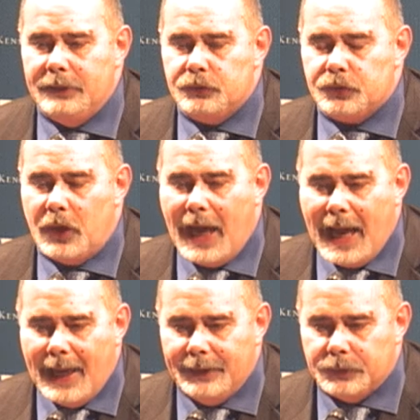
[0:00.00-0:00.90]

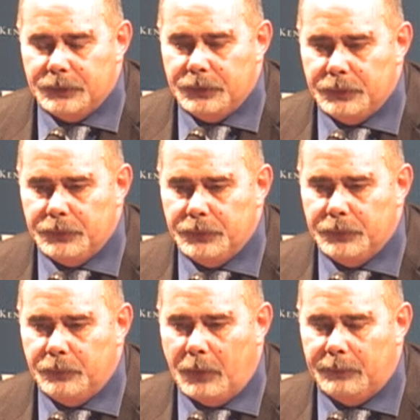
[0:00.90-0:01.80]
try to do,
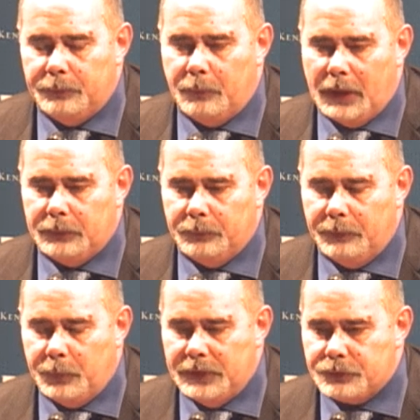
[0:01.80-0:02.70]
what, what we
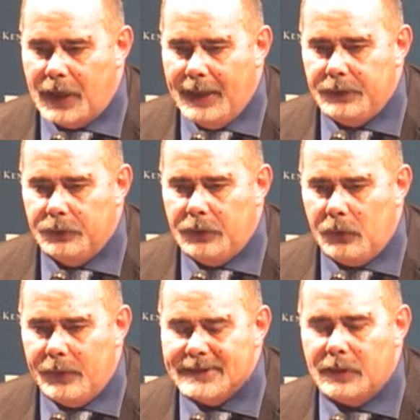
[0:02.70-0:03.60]
will try to
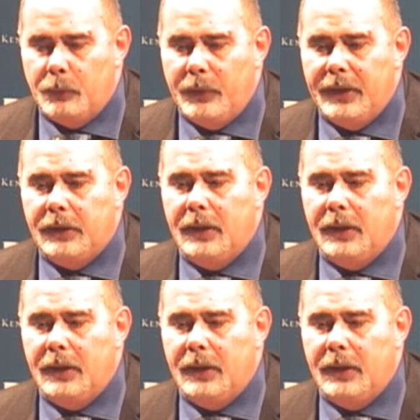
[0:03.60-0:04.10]
do is we,